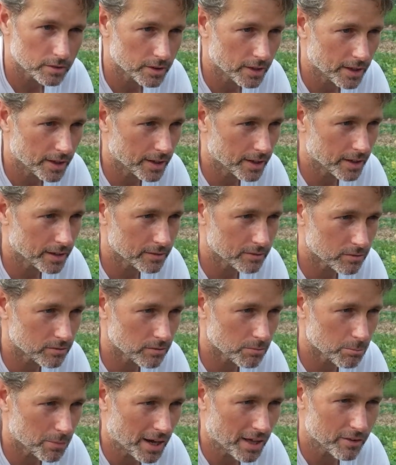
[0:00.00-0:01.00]
And
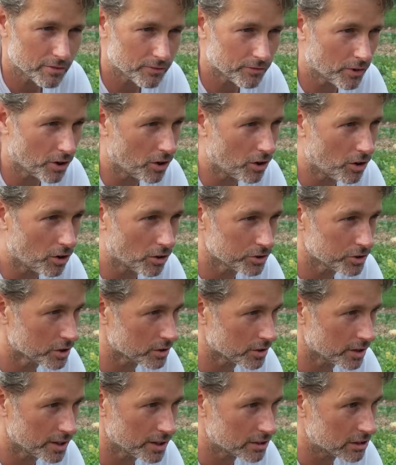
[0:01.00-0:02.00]
by fall, you're
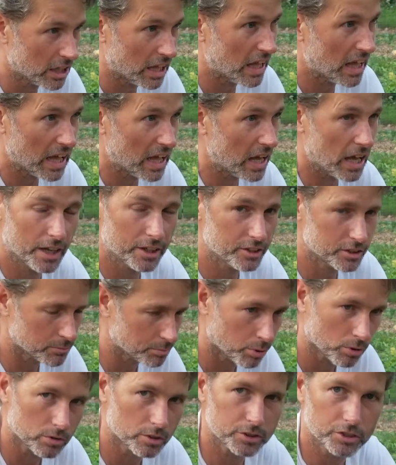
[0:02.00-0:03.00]
like, you're
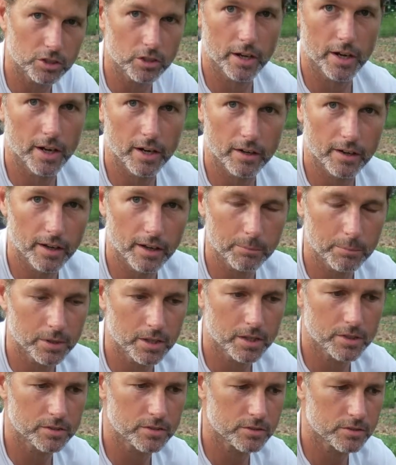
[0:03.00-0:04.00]
pulling your hair out
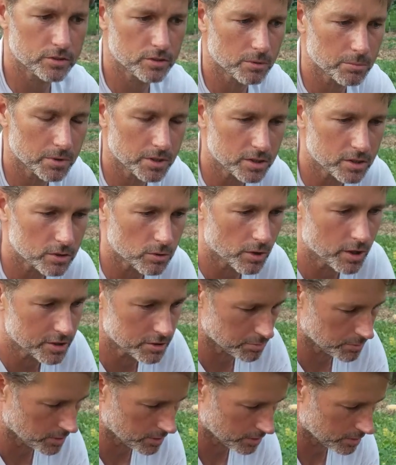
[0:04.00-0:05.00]
because there's so many
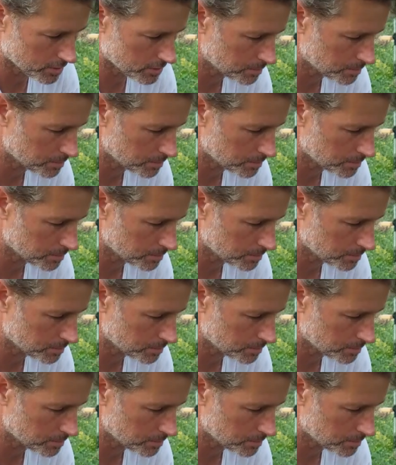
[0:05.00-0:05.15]
squash bugs.